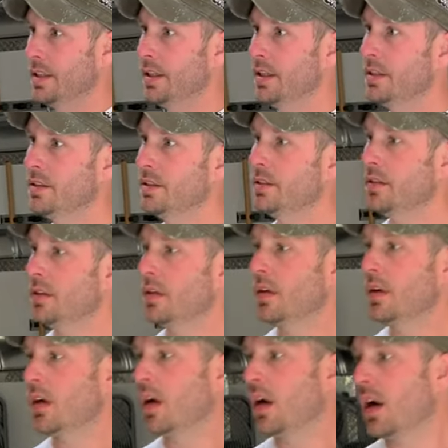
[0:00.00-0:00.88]
in,
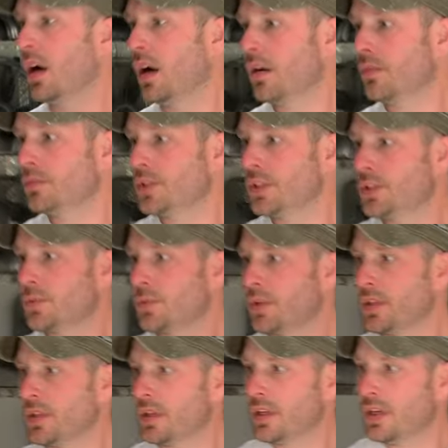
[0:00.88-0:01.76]
just
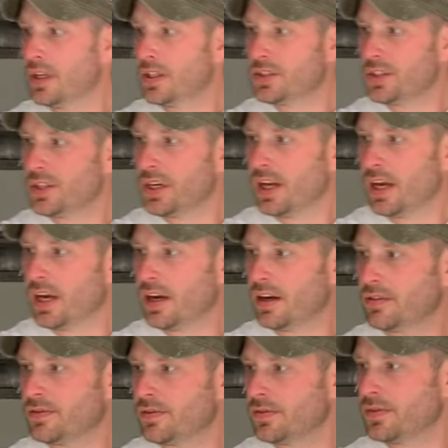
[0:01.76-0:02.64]
with an
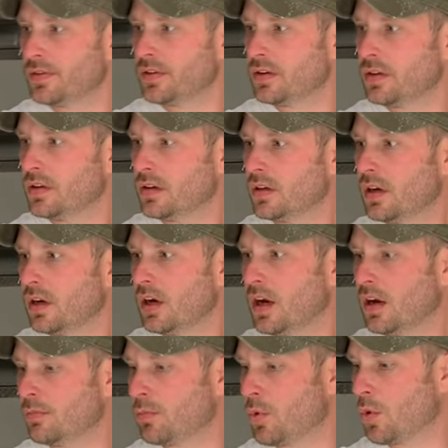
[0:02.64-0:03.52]
1.5
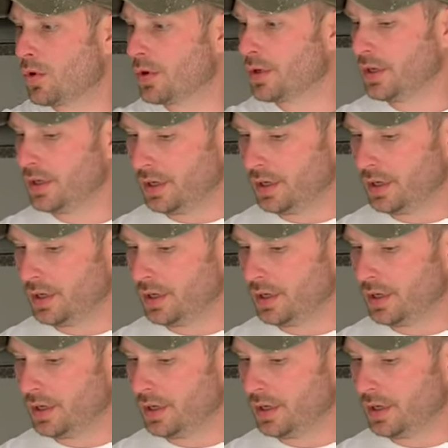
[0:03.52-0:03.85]
inch board